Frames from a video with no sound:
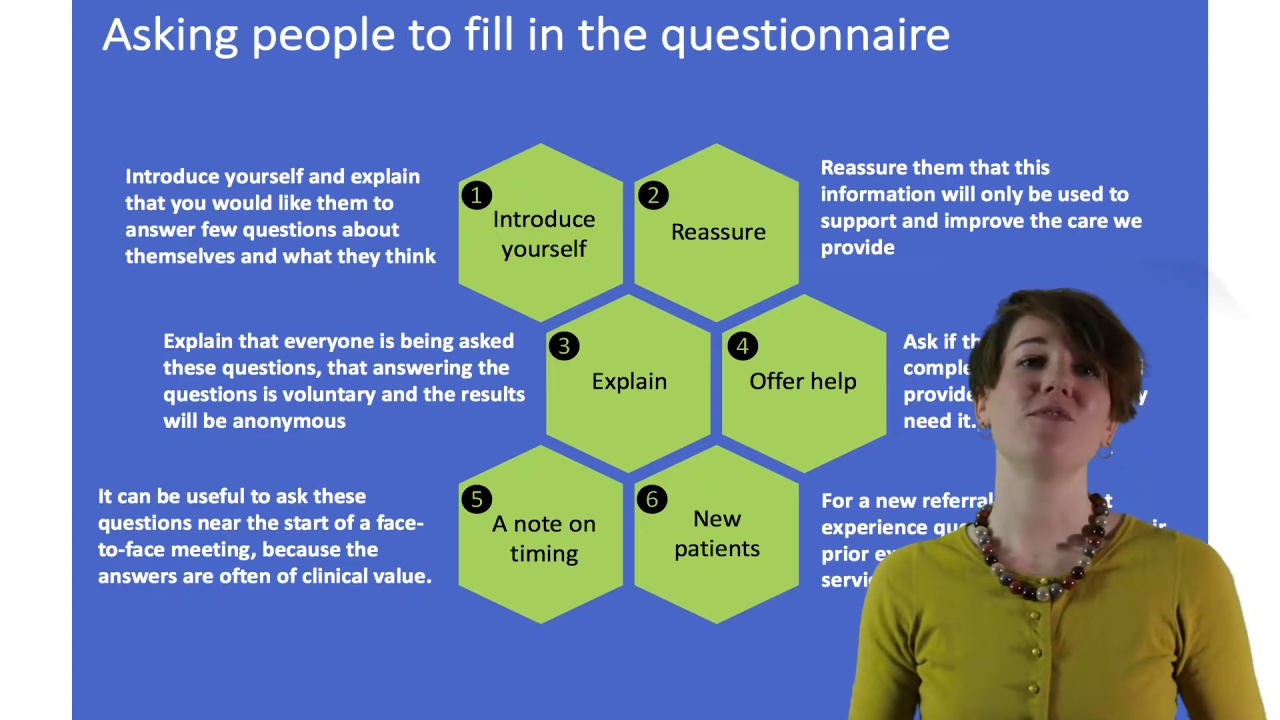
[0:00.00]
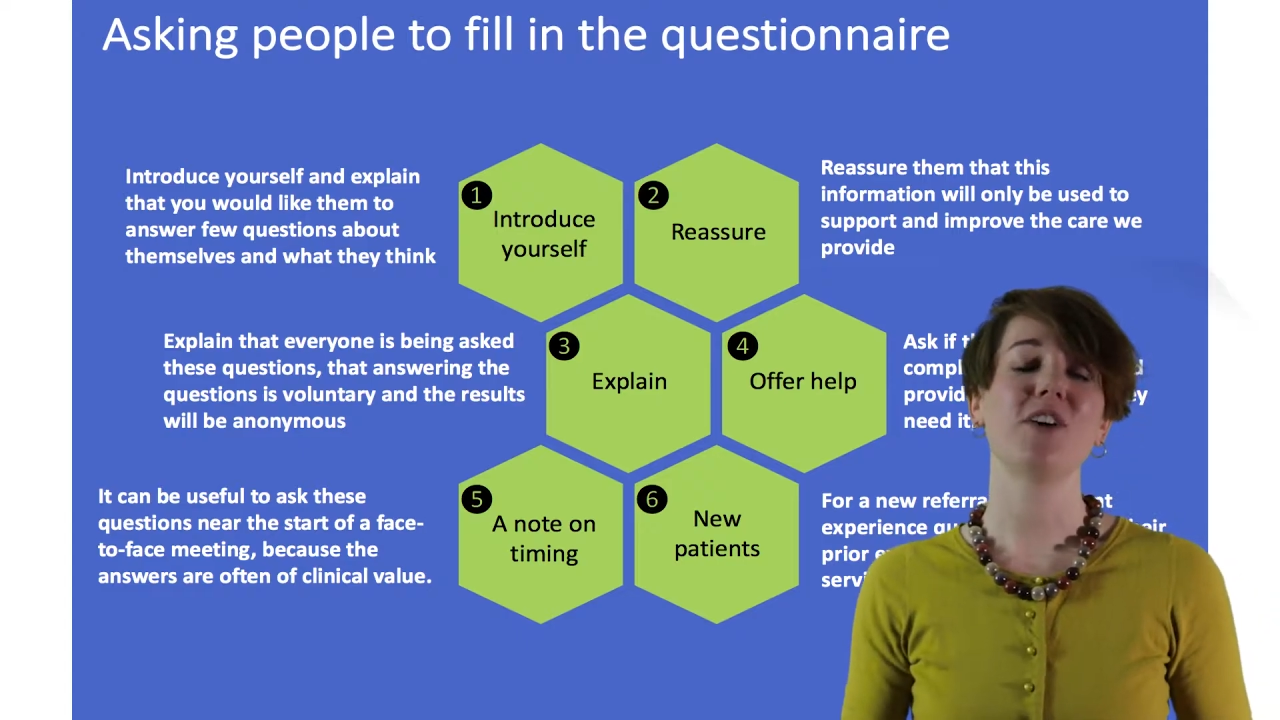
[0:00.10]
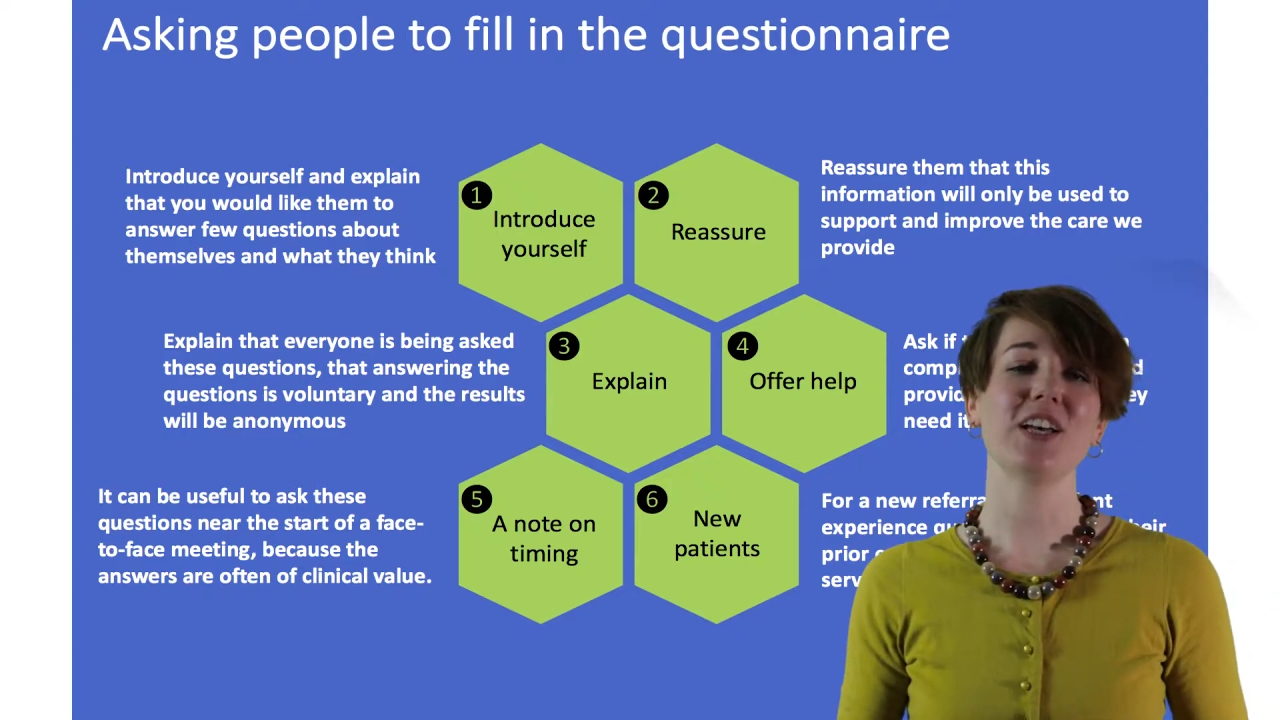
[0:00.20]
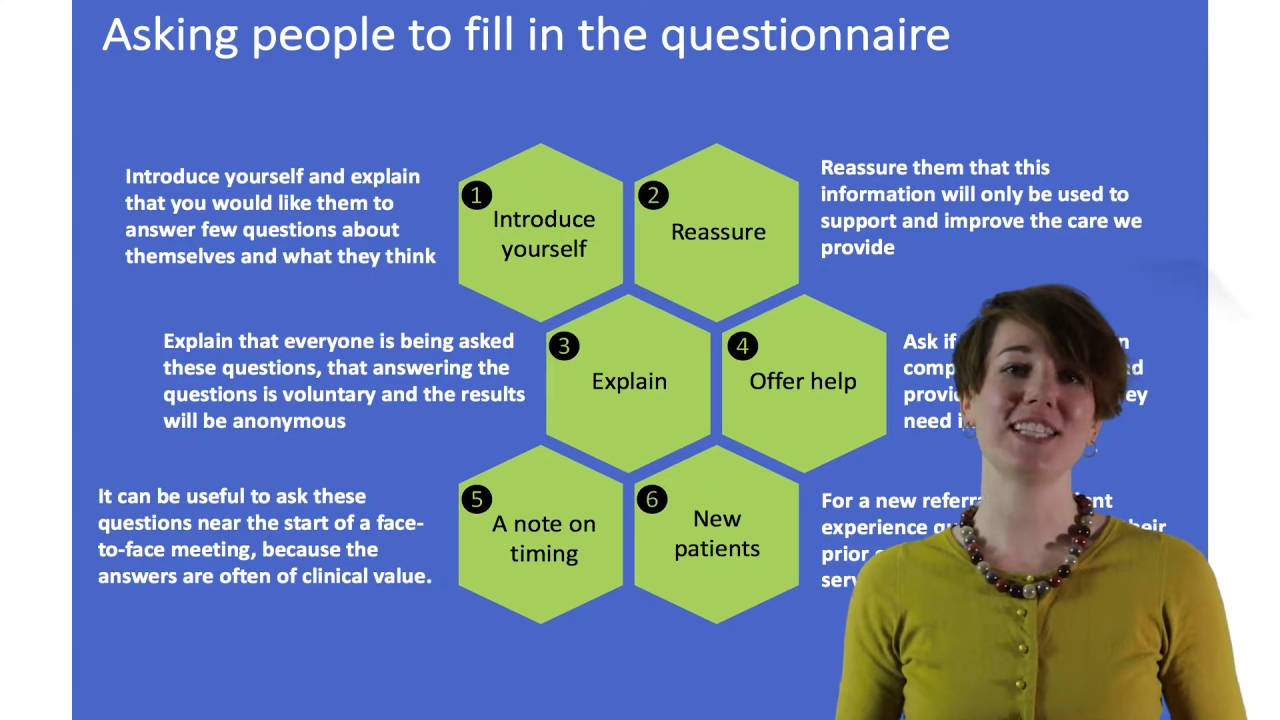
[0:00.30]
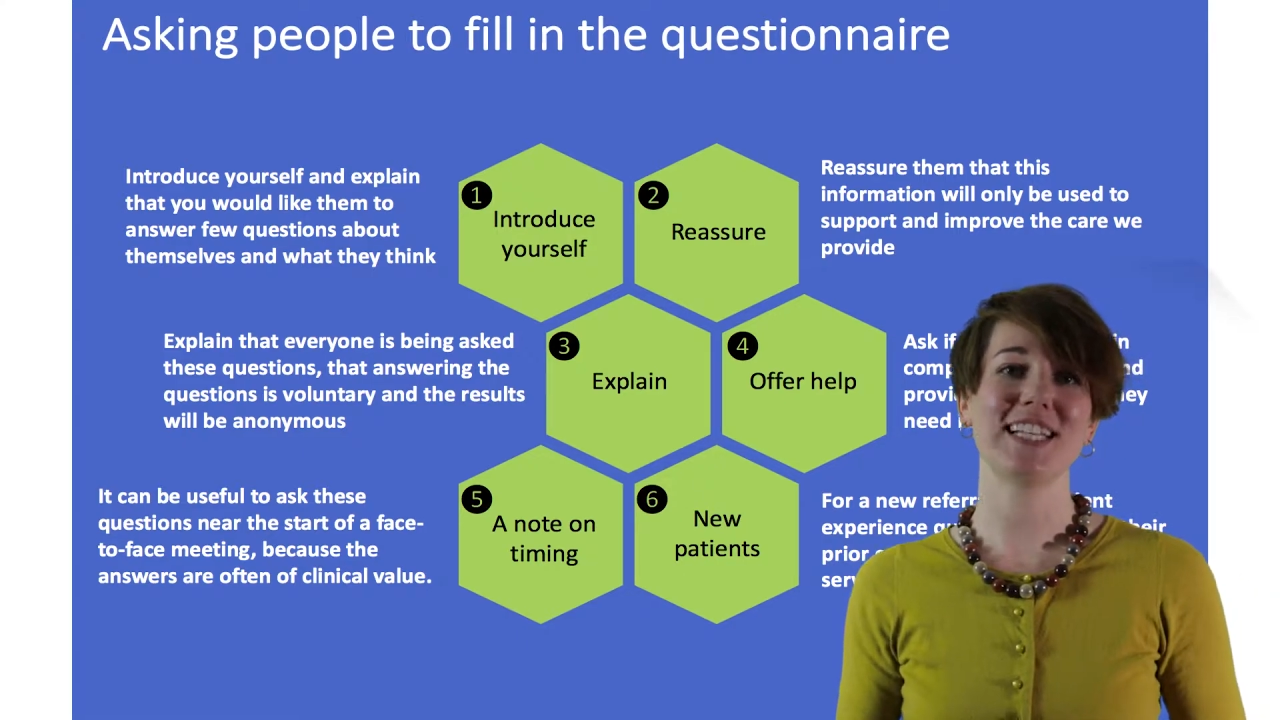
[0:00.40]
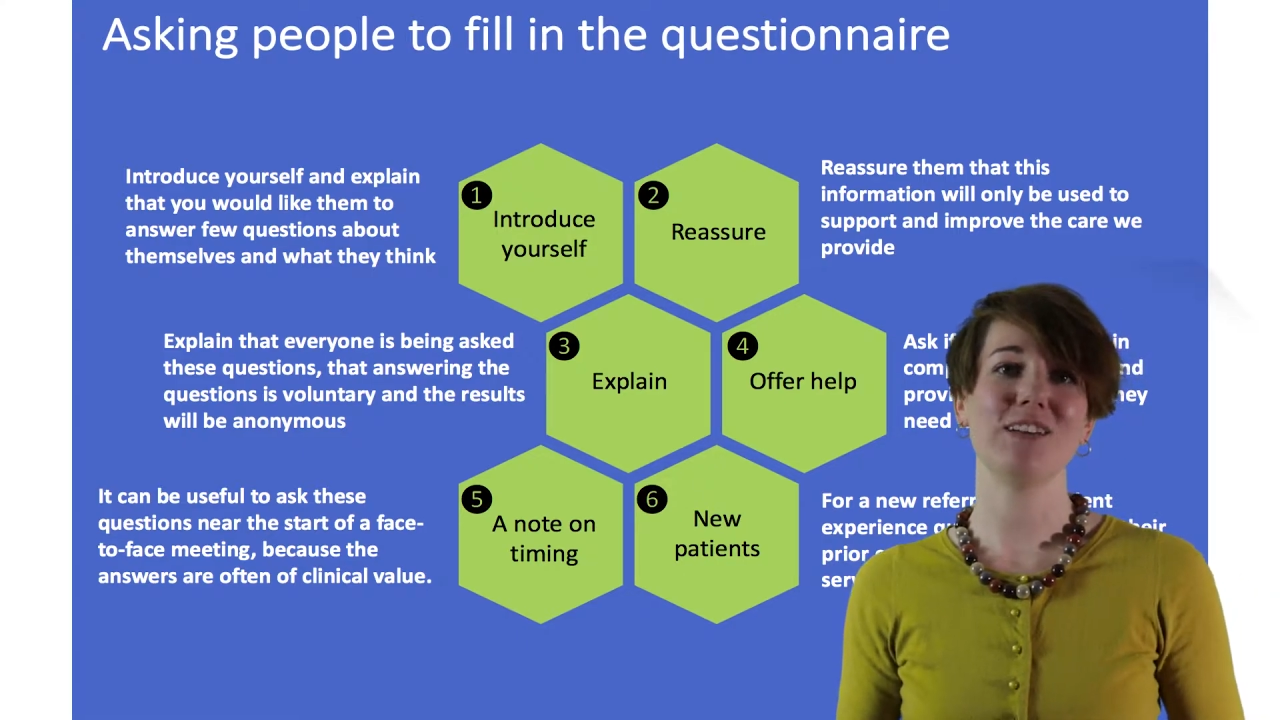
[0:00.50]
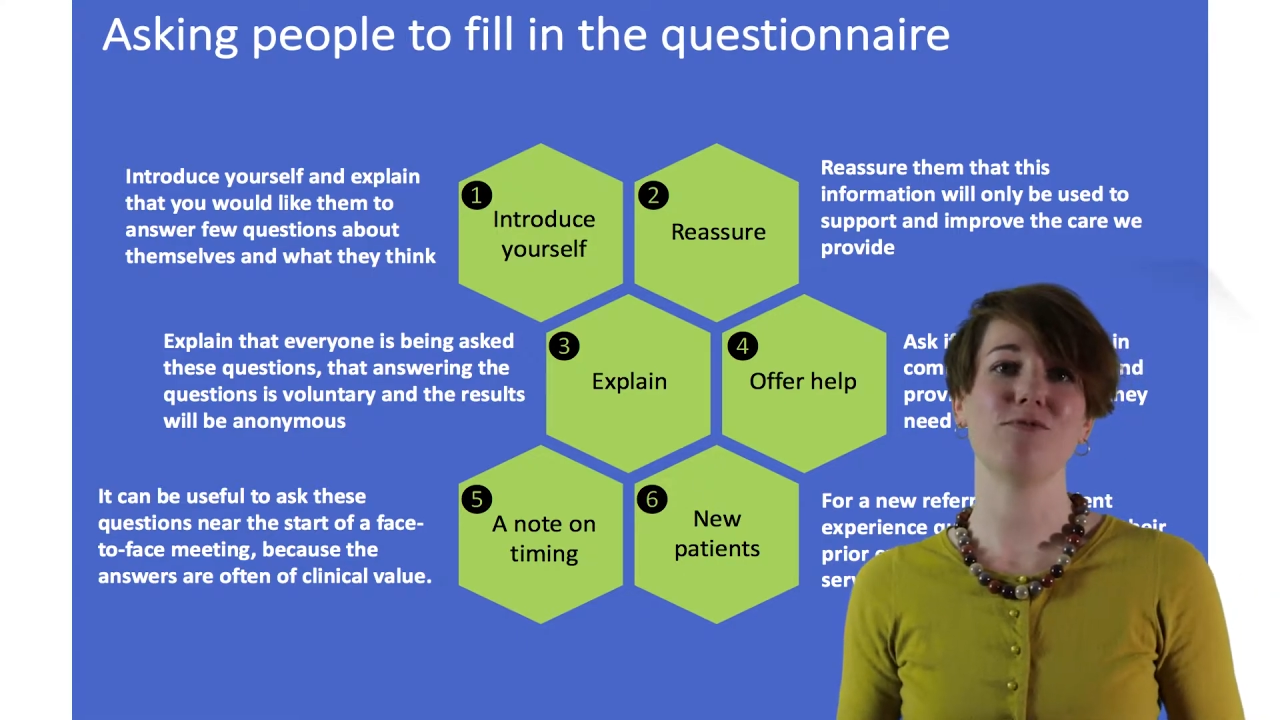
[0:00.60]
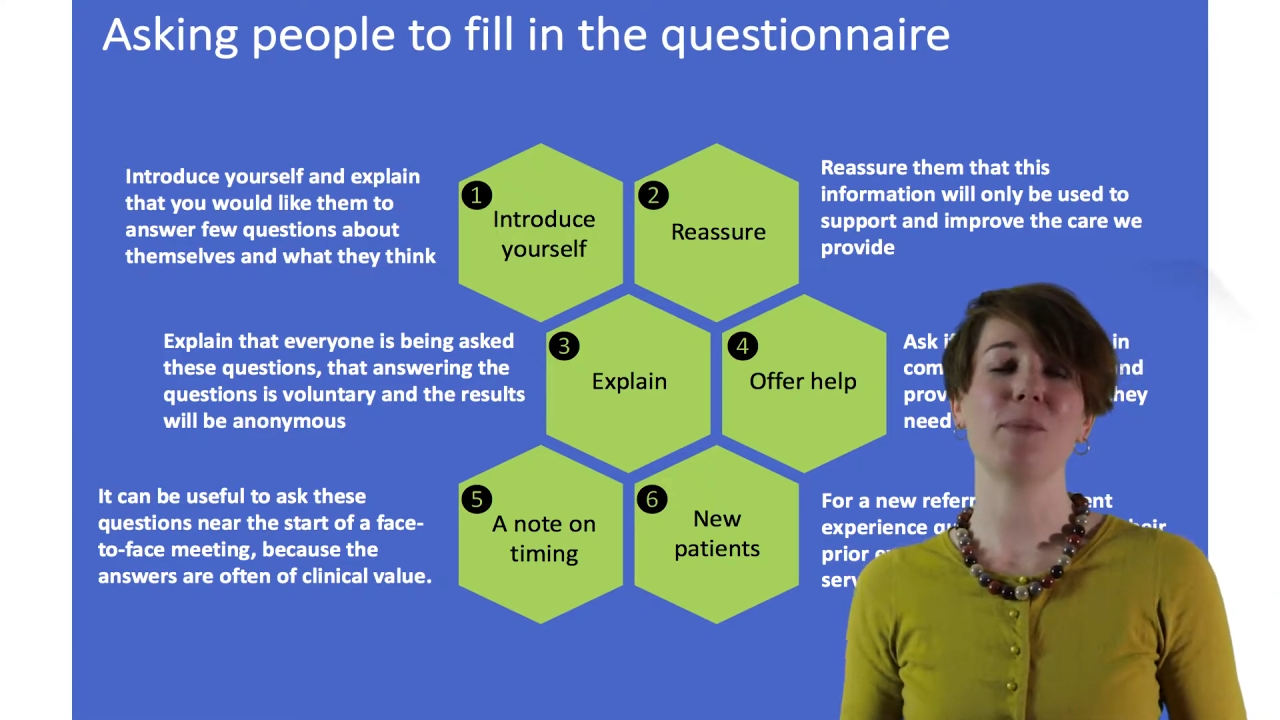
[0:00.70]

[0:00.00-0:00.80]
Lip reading: Firstly,